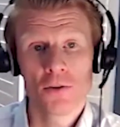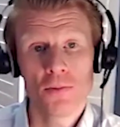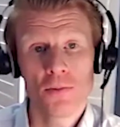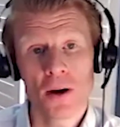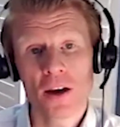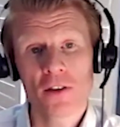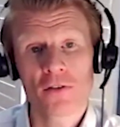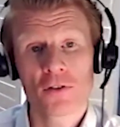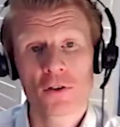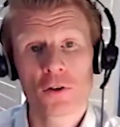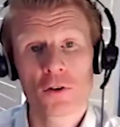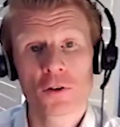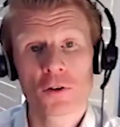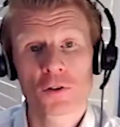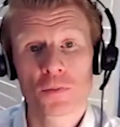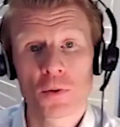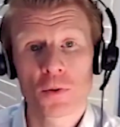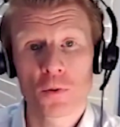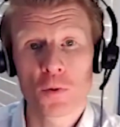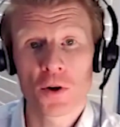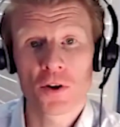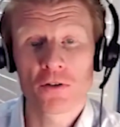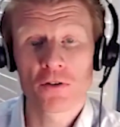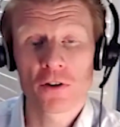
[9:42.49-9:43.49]
You may, of course,
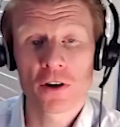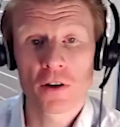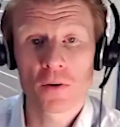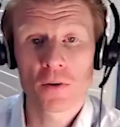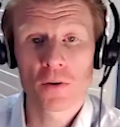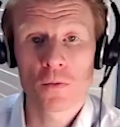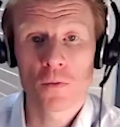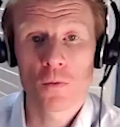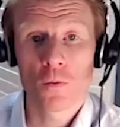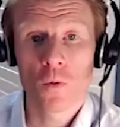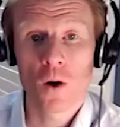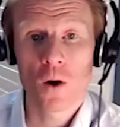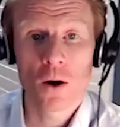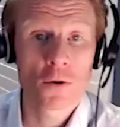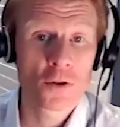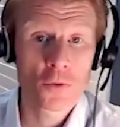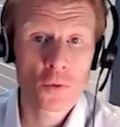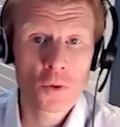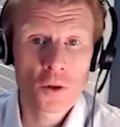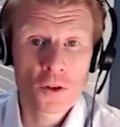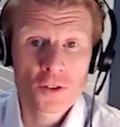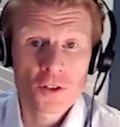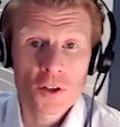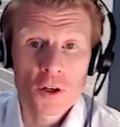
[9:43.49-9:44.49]
be wondering, why would
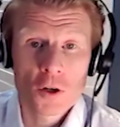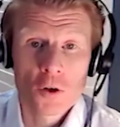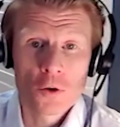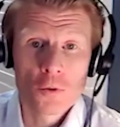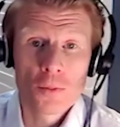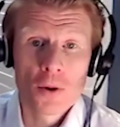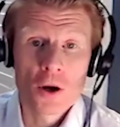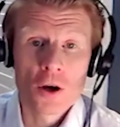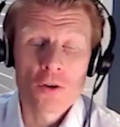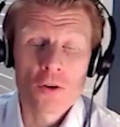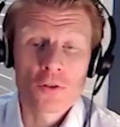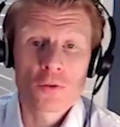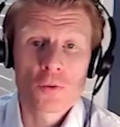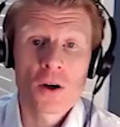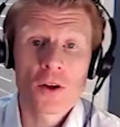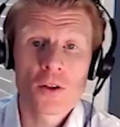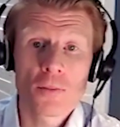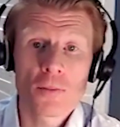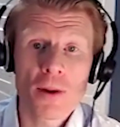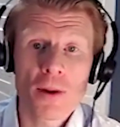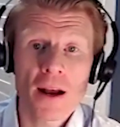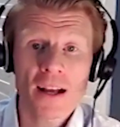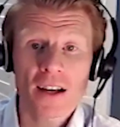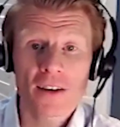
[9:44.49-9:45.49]
you want to hold both? Well,
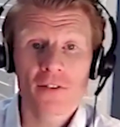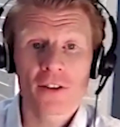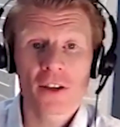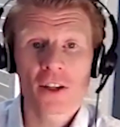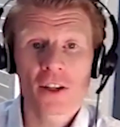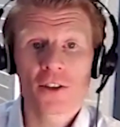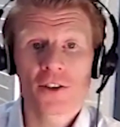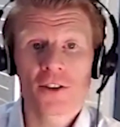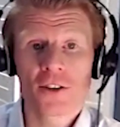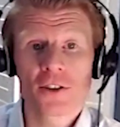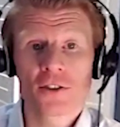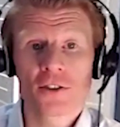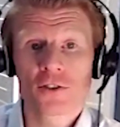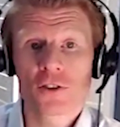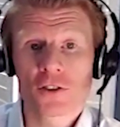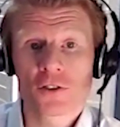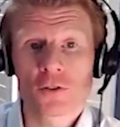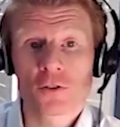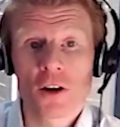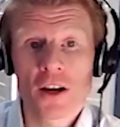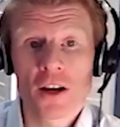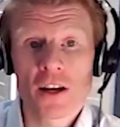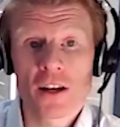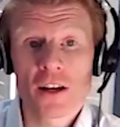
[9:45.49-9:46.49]
the Bank of England
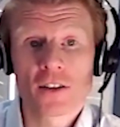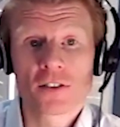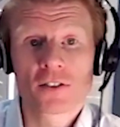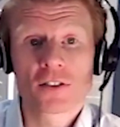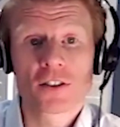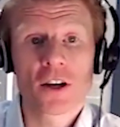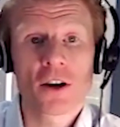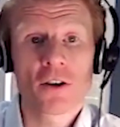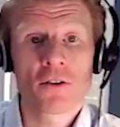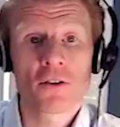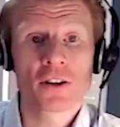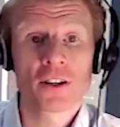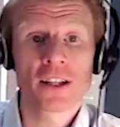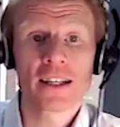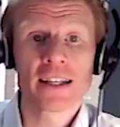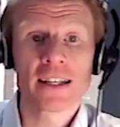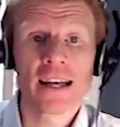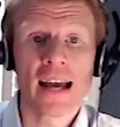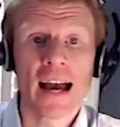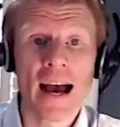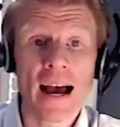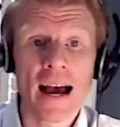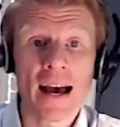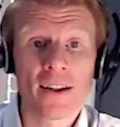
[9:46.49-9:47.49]
interest rate is
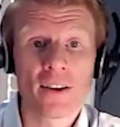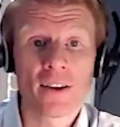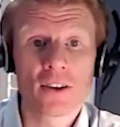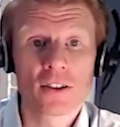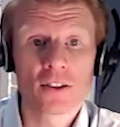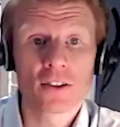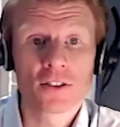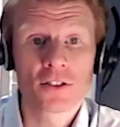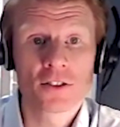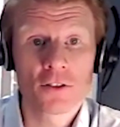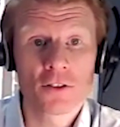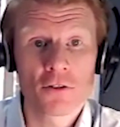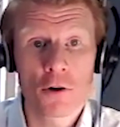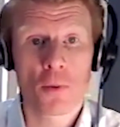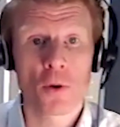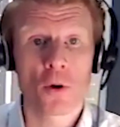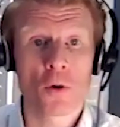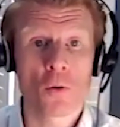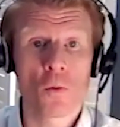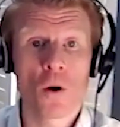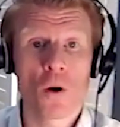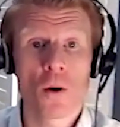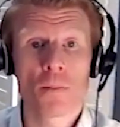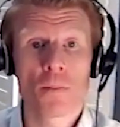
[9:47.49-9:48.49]
currently at
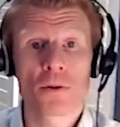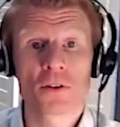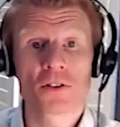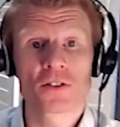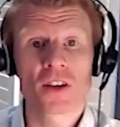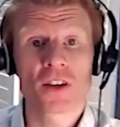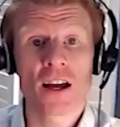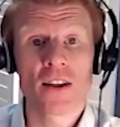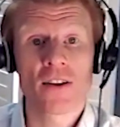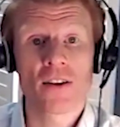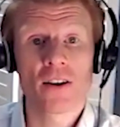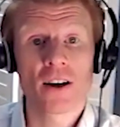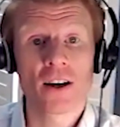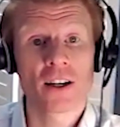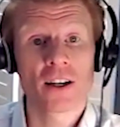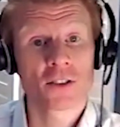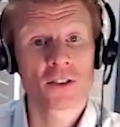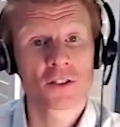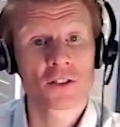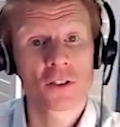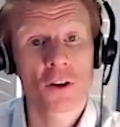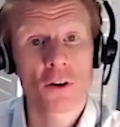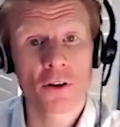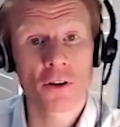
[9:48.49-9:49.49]
0.1%, a
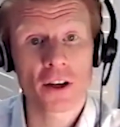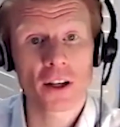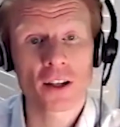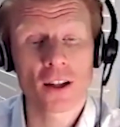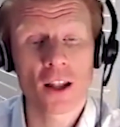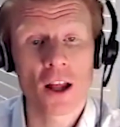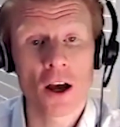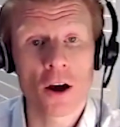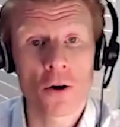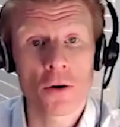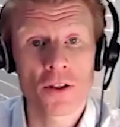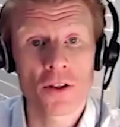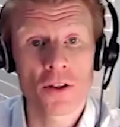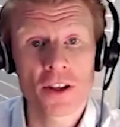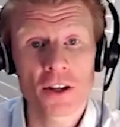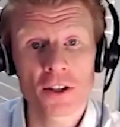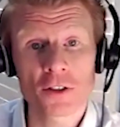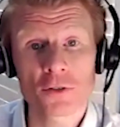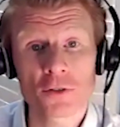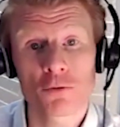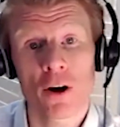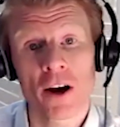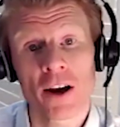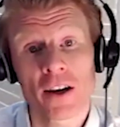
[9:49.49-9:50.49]
historic low. And
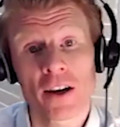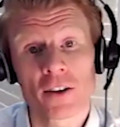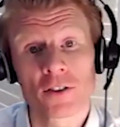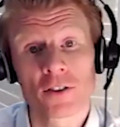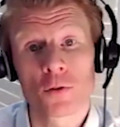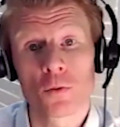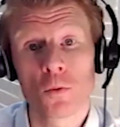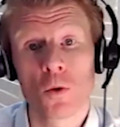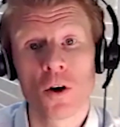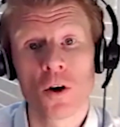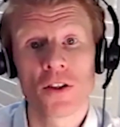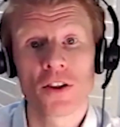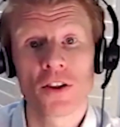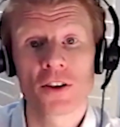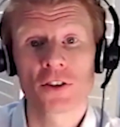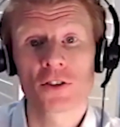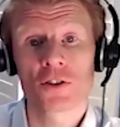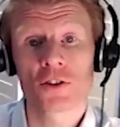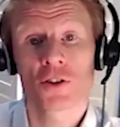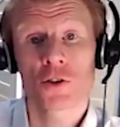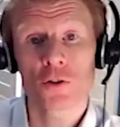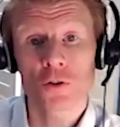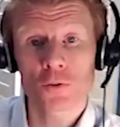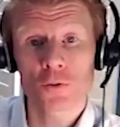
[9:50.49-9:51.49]
this rate is the one that
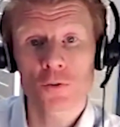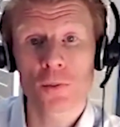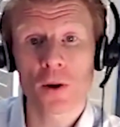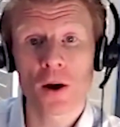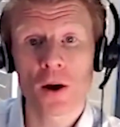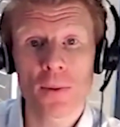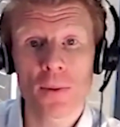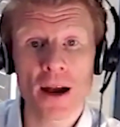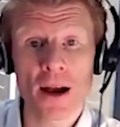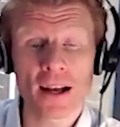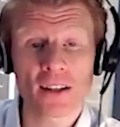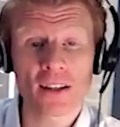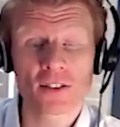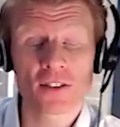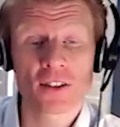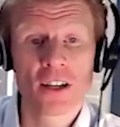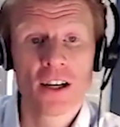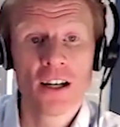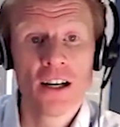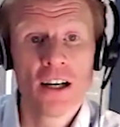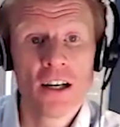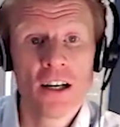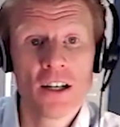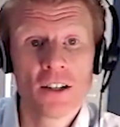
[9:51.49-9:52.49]
is used by banks
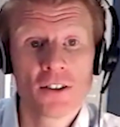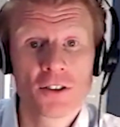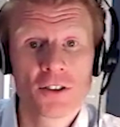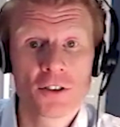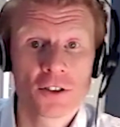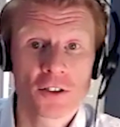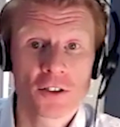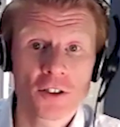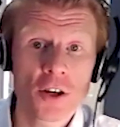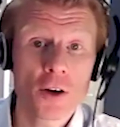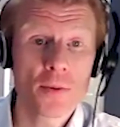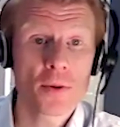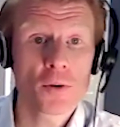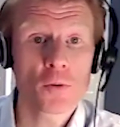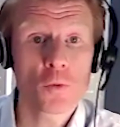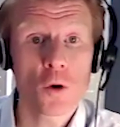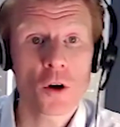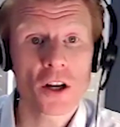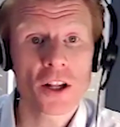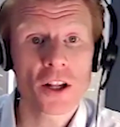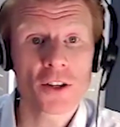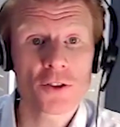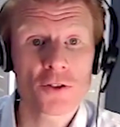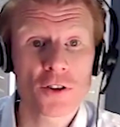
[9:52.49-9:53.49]
to determine
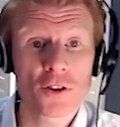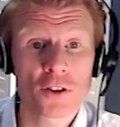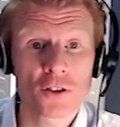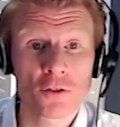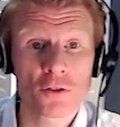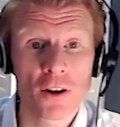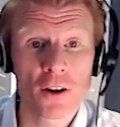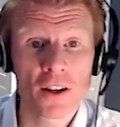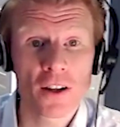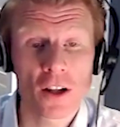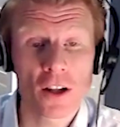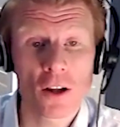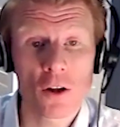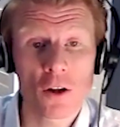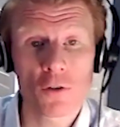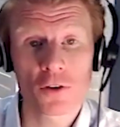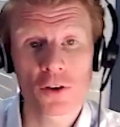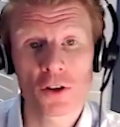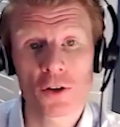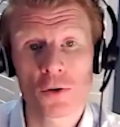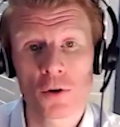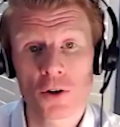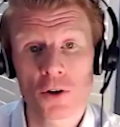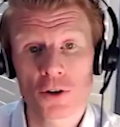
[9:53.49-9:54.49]
what interest rate they'll offer
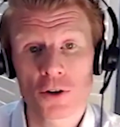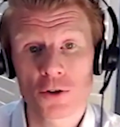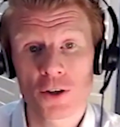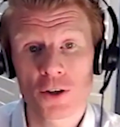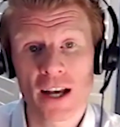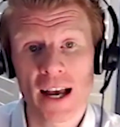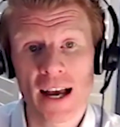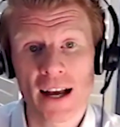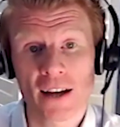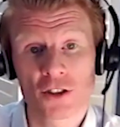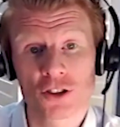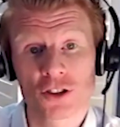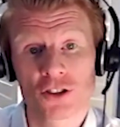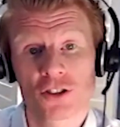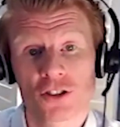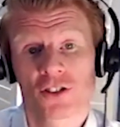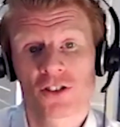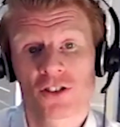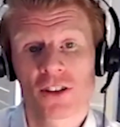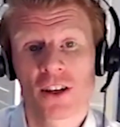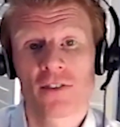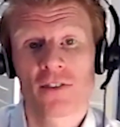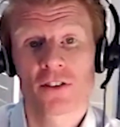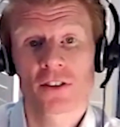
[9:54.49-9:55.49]
you on your cash
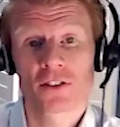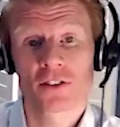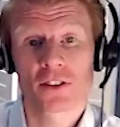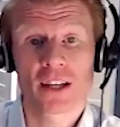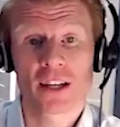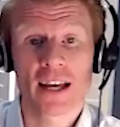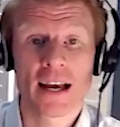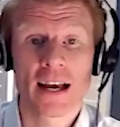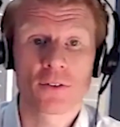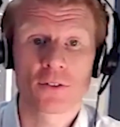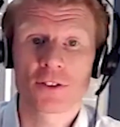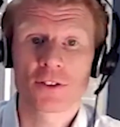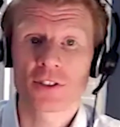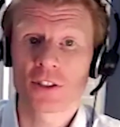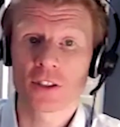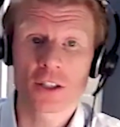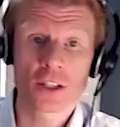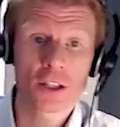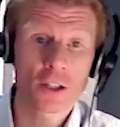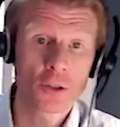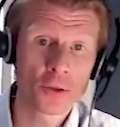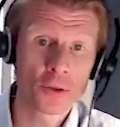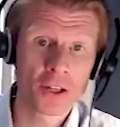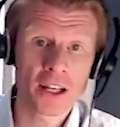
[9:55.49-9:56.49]
savings accounts,
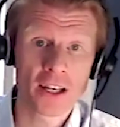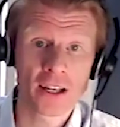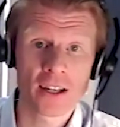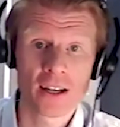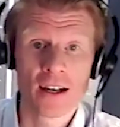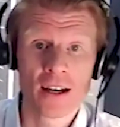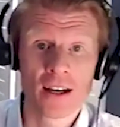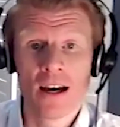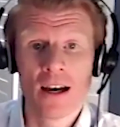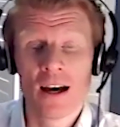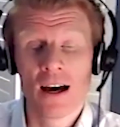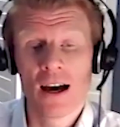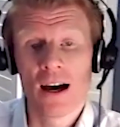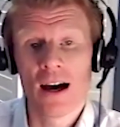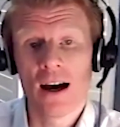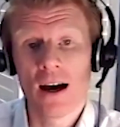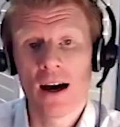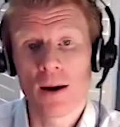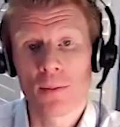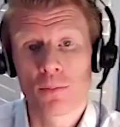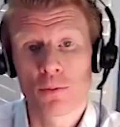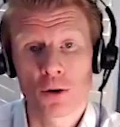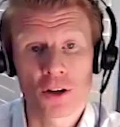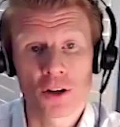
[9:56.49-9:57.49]
including
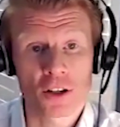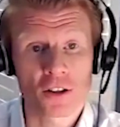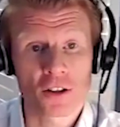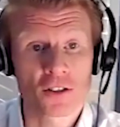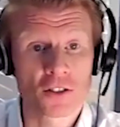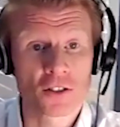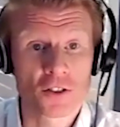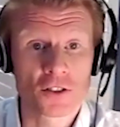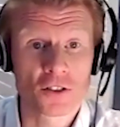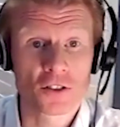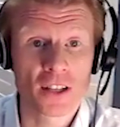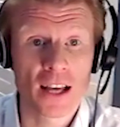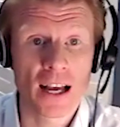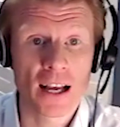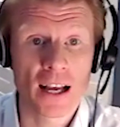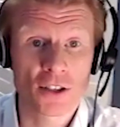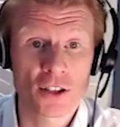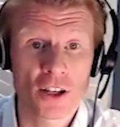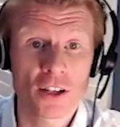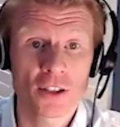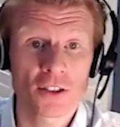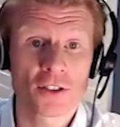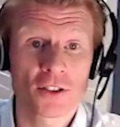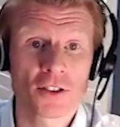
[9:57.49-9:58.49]
products such as cash
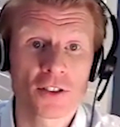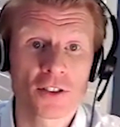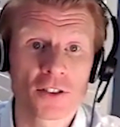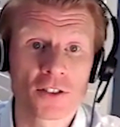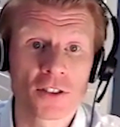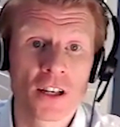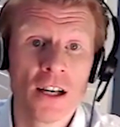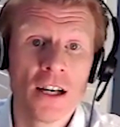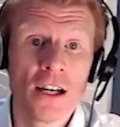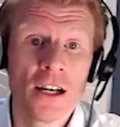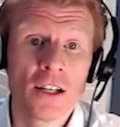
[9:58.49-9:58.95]
ISAs.